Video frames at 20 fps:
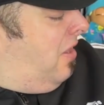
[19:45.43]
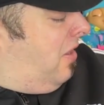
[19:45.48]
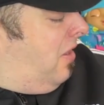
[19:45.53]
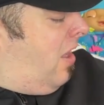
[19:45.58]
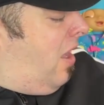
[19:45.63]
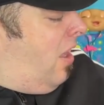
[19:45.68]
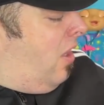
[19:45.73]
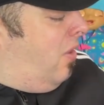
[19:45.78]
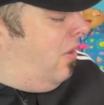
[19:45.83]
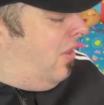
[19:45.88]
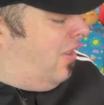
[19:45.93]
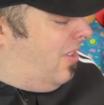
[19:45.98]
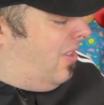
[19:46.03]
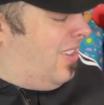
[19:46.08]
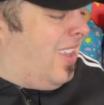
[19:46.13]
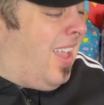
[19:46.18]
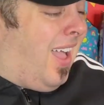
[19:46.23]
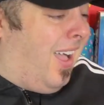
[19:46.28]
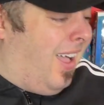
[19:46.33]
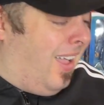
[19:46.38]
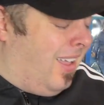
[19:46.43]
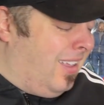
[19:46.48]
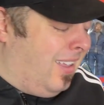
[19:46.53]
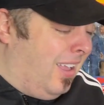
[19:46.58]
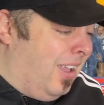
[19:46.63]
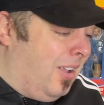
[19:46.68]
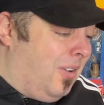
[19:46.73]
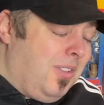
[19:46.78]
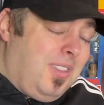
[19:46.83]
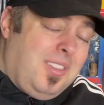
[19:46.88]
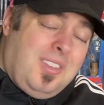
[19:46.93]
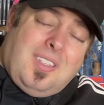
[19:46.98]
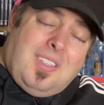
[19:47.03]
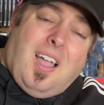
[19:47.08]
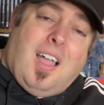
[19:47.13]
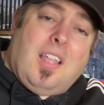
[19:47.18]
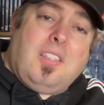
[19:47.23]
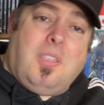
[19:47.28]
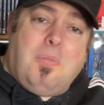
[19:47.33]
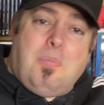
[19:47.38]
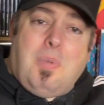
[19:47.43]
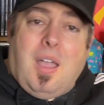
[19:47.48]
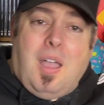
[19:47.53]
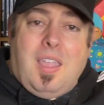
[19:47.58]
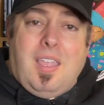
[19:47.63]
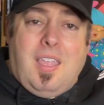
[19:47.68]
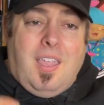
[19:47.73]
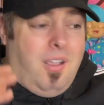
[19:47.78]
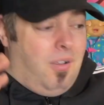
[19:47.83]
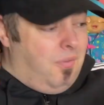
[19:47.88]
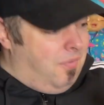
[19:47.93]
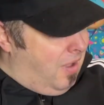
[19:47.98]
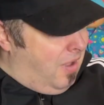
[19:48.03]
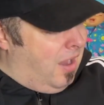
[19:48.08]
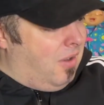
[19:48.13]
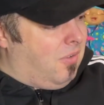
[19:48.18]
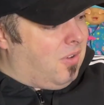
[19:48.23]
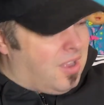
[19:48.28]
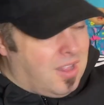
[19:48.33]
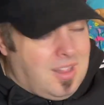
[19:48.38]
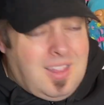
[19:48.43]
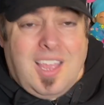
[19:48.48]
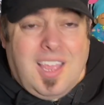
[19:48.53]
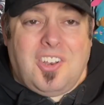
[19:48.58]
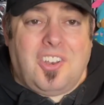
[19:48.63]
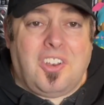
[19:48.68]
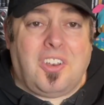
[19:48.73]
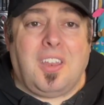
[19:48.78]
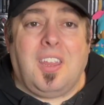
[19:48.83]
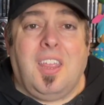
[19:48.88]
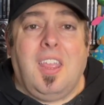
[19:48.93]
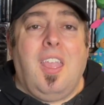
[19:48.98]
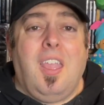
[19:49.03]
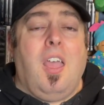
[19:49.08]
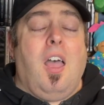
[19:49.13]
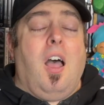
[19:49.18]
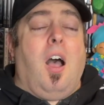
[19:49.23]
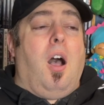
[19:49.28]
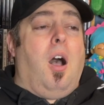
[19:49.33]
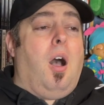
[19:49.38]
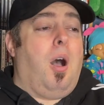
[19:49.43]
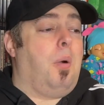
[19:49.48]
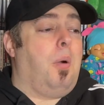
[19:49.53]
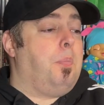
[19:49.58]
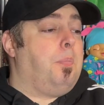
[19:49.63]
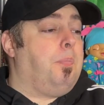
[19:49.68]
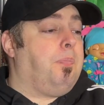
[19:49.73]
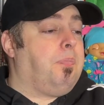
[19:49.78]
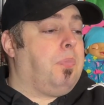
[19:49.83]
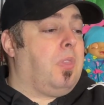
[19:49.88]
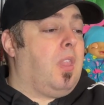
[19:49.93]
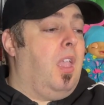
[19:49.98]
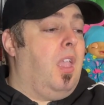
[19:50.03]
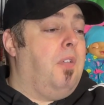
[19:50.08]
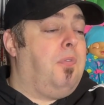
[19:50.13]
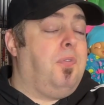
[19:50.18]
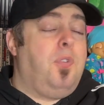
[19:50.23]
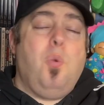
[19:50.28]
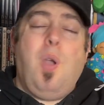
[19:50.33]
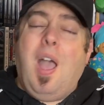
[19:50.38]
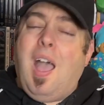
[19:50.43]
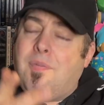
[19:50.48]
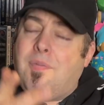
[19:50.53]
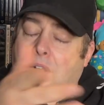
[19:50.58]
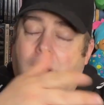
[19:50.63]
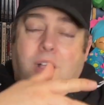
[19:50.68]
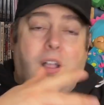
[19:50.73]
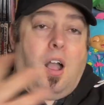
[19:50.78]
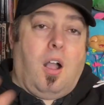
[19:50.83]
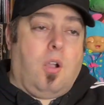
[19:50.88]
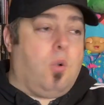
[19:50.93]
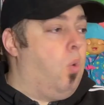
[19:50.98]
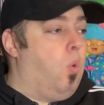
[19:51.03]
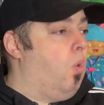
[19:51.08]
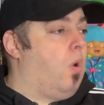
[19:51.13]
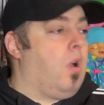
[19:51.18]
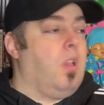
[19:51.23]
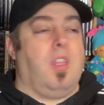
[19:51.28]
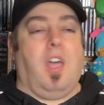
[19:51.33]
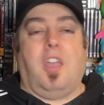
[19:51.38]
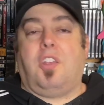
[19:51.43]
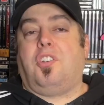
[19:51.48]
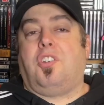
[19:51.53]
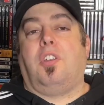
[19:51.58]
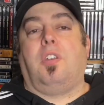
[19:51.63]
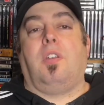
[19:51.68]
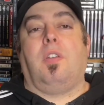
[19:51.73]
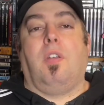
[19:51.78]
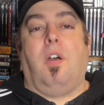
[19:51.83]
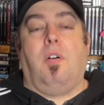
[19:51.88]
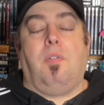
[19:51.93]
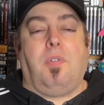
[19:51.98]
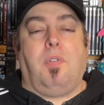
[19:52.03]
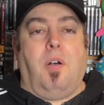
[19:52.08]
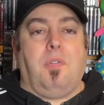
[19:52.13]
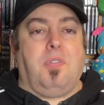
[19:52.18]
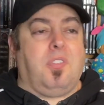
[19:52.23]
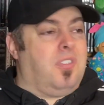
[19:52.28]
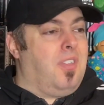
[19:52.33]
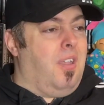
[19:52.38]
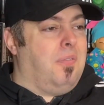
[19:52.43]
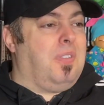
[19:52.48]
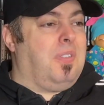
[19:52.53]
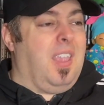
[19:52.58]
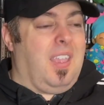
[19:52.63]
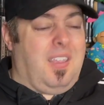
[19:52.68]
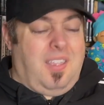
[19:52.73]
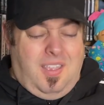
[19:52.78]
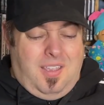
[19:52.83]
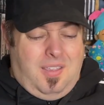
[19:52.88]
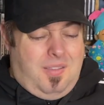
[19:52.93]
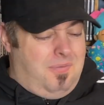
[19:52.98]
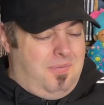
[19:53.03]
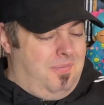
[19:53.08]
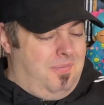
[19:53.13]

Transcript: is a good start, a good start to my Elvira collection. Um, if you have a, a cool collection of, of stuff there, uh,